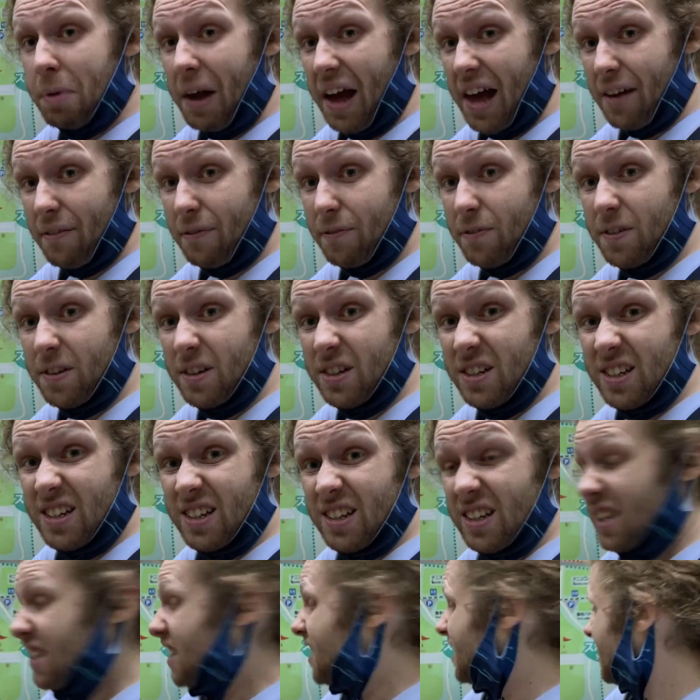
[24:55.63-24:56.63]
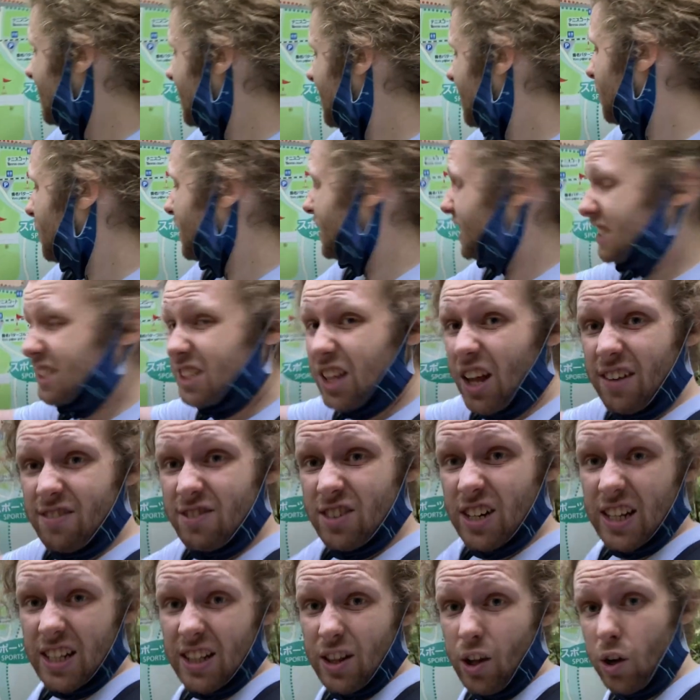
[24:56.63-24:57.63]
path, which is like
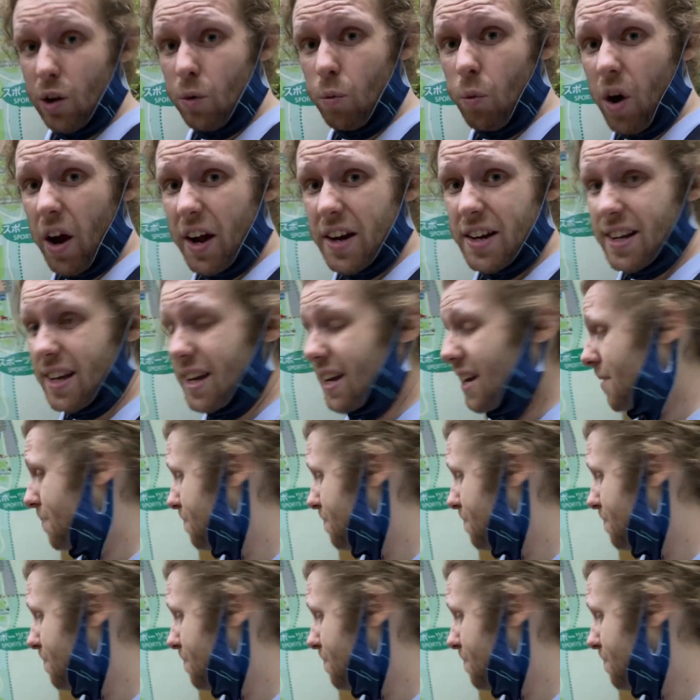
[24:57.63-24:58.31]
really long and windy,